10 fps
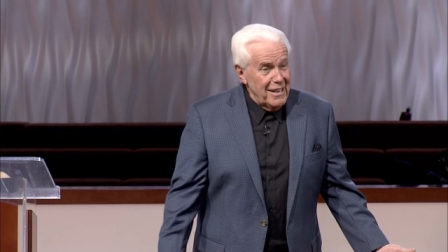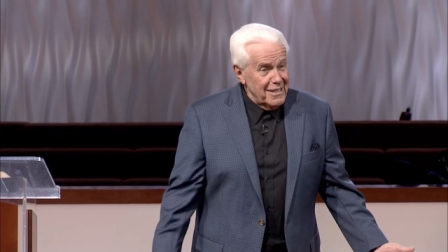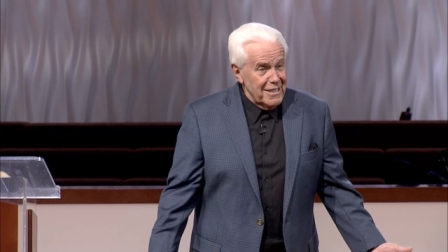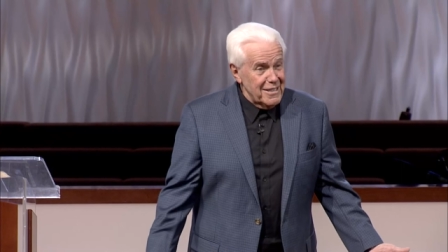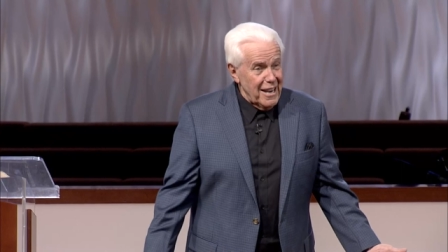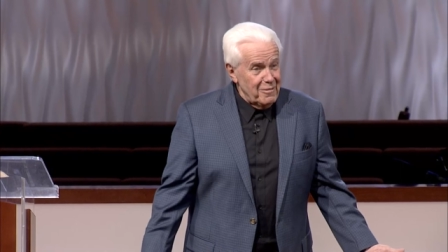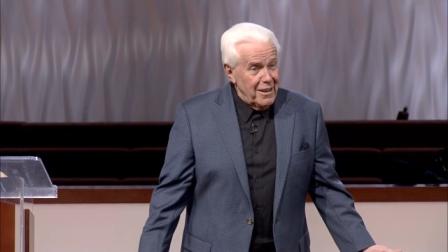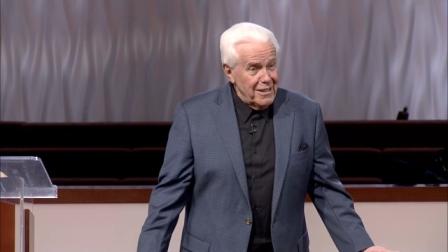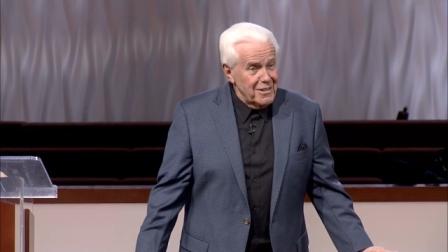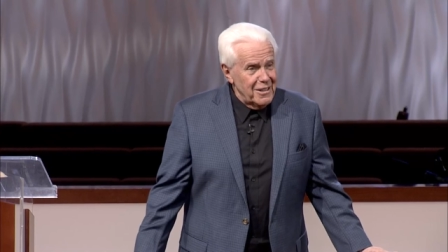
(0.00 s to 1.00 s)
That's just how it
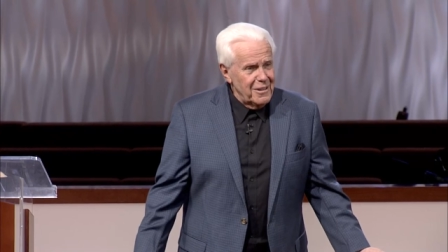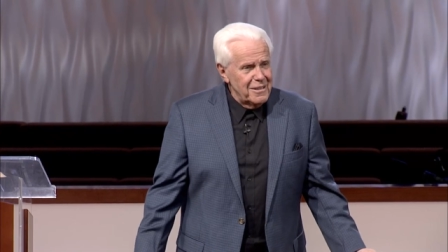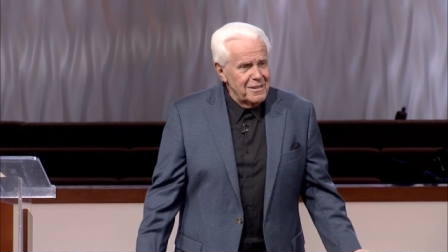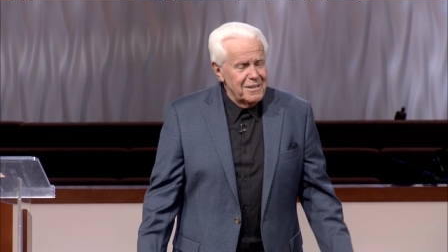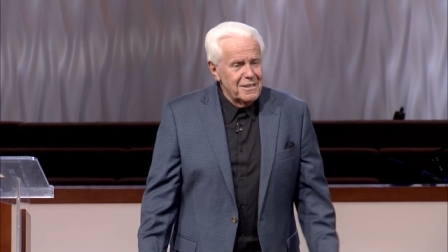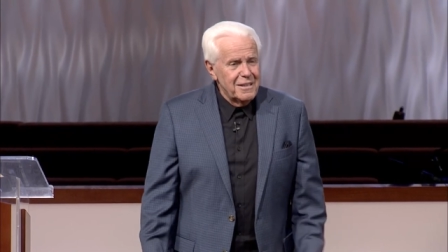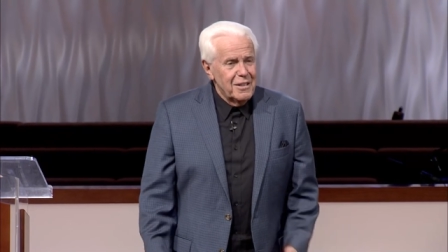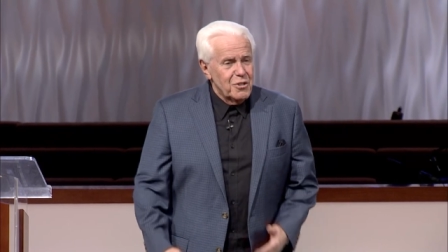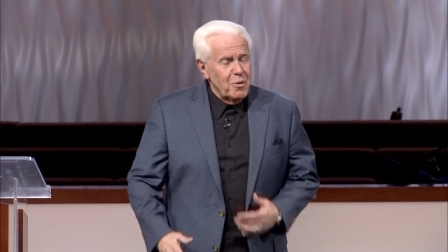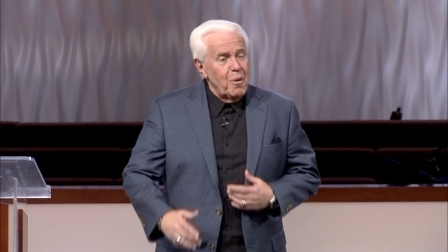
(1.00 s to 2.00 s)
was, you know.
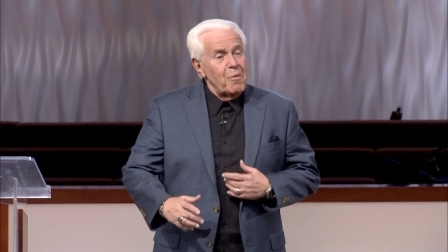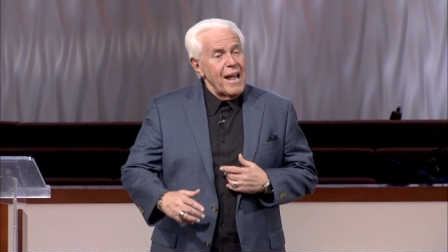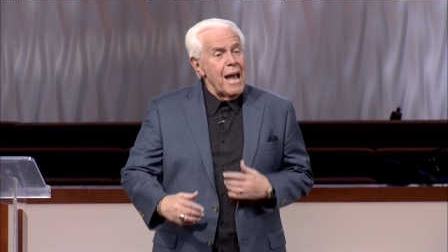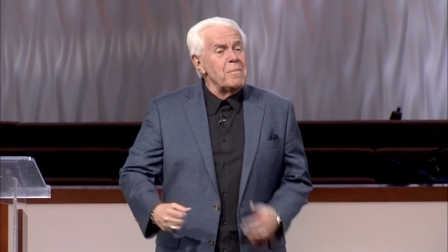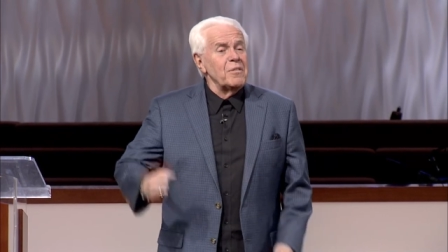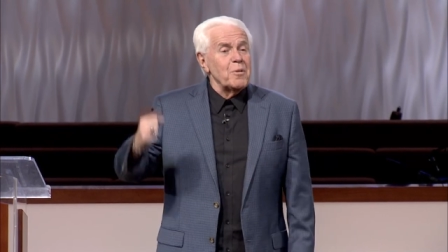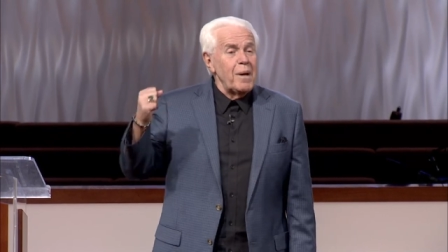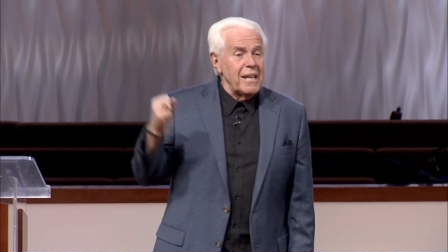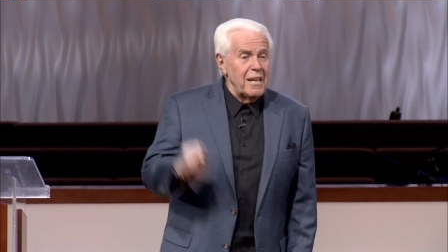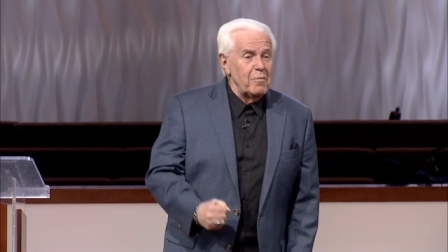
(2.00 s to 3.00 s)
So what would happen if
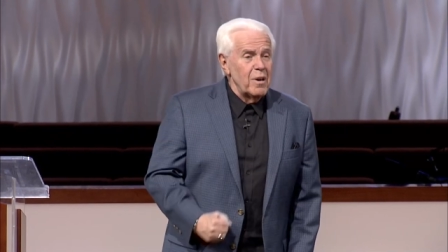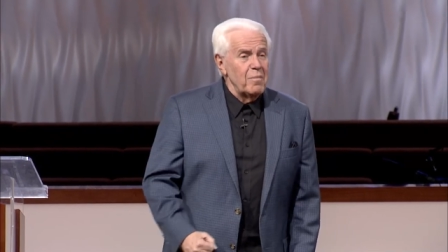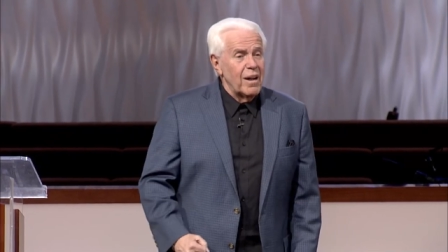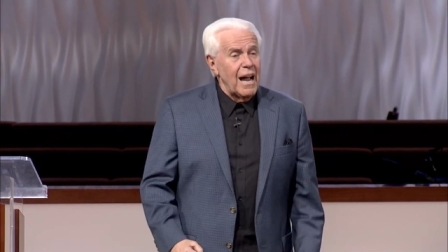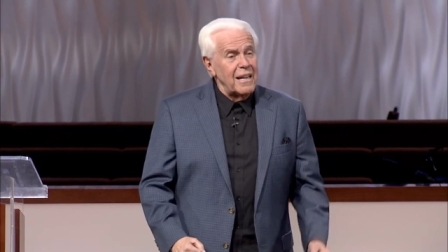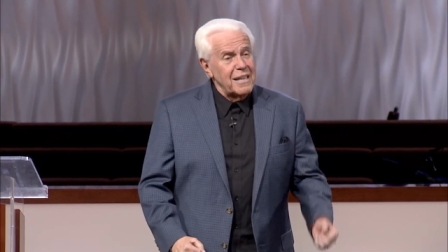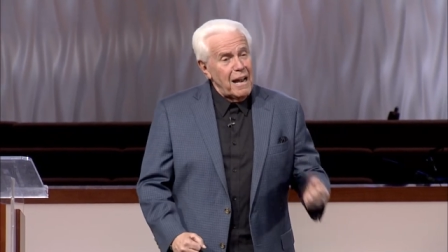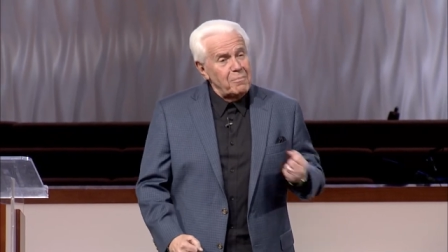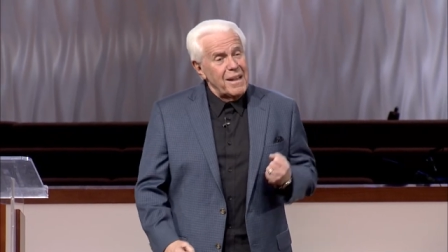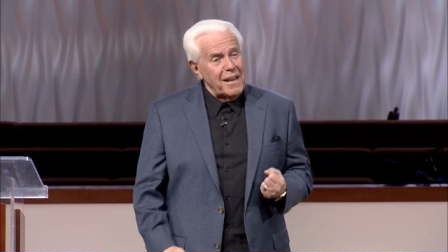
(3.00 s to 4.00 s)
somebody hit one of my guys that
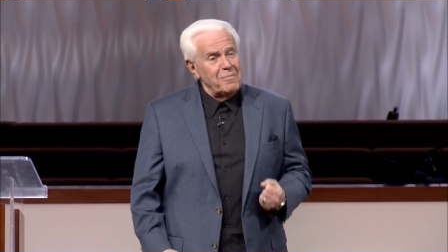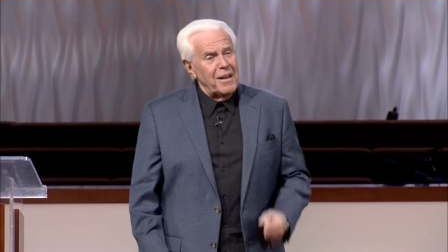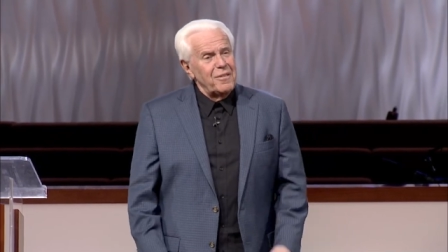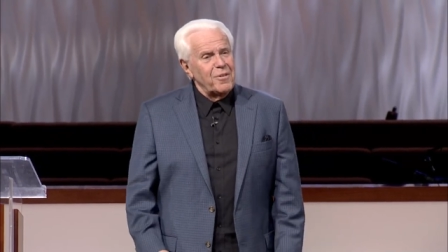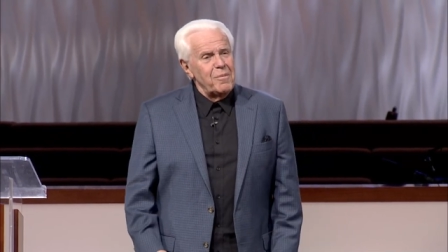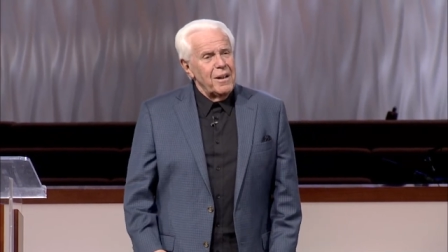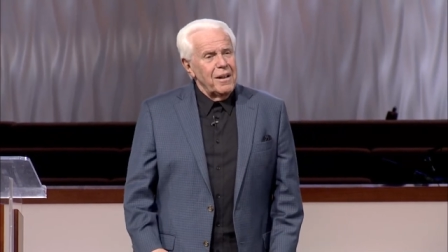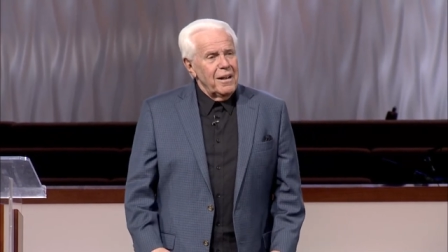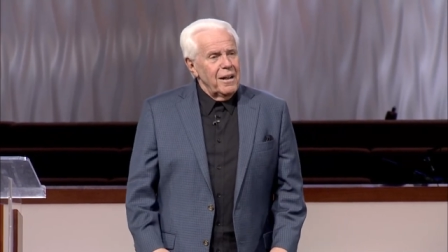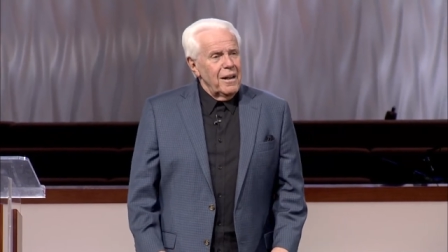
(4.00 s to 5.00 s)
I'm taking money from,
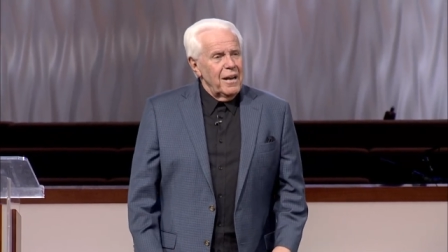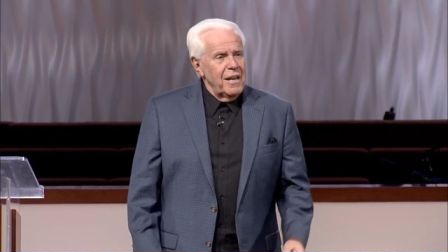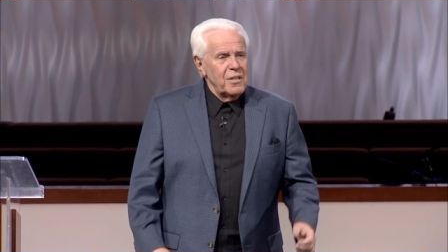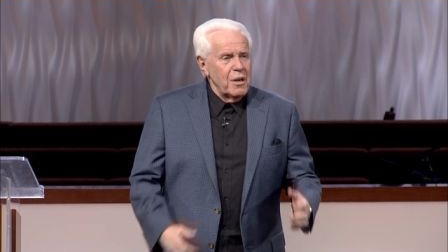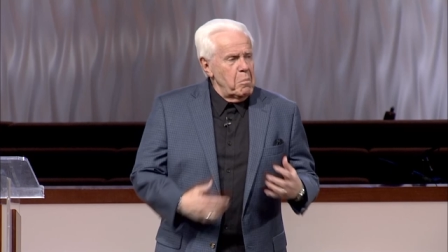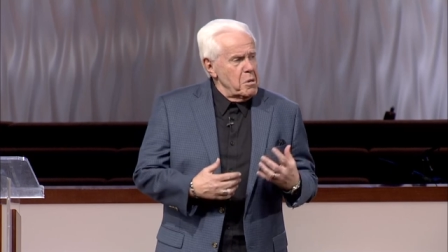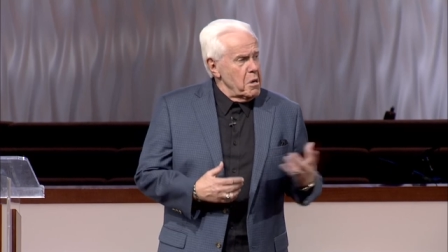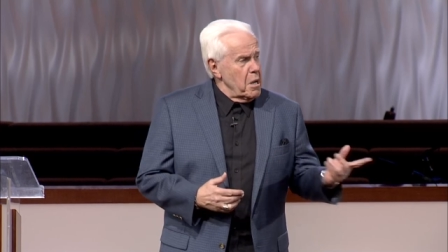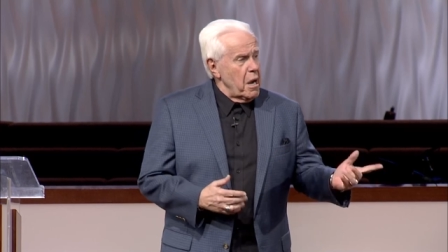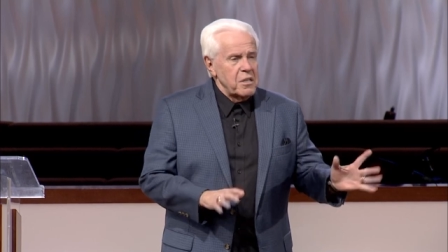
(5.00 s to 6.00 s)
and they said,
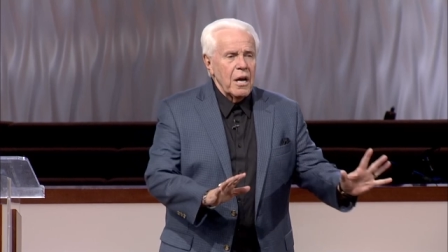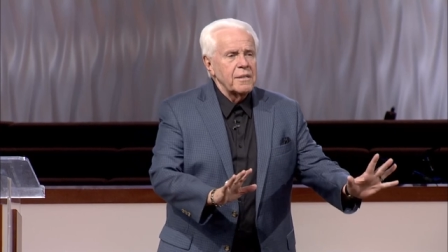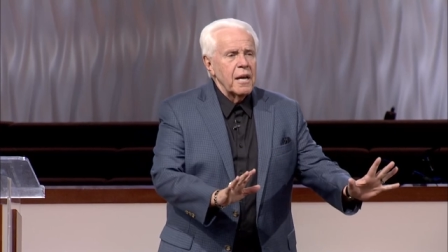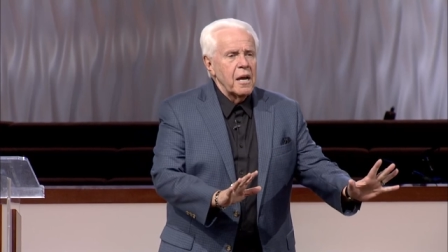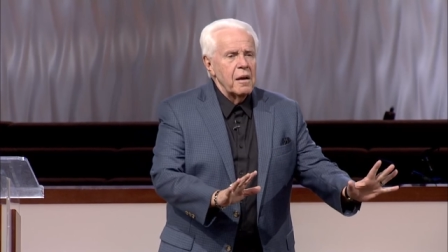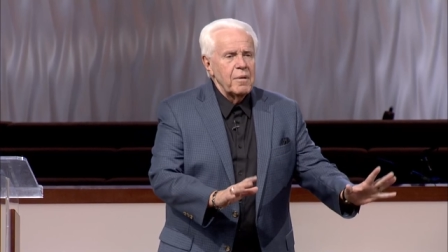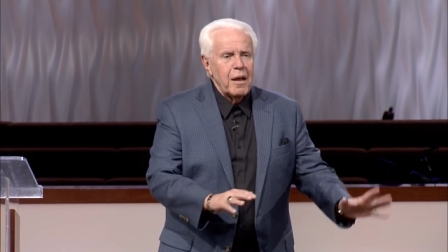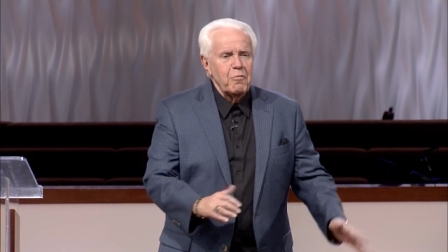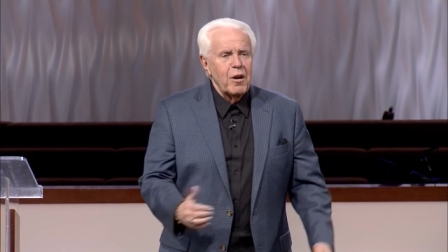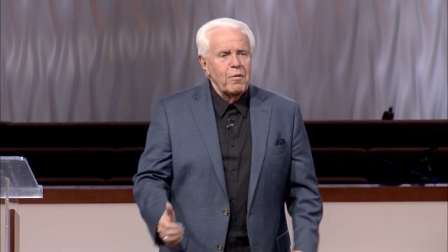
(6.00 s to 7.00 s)
uh, I said, I take care of it. I
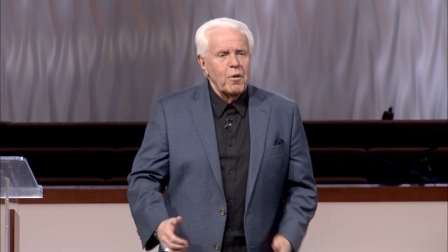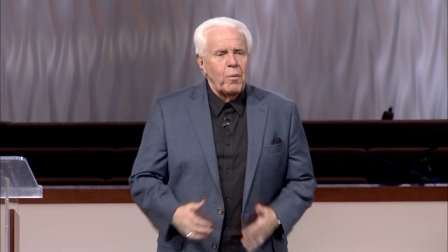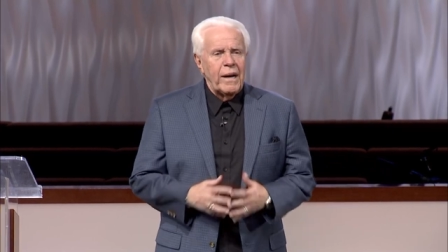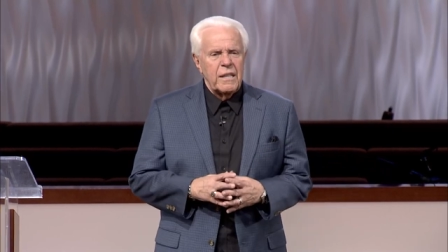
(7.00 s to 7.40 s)
run over to Wayne.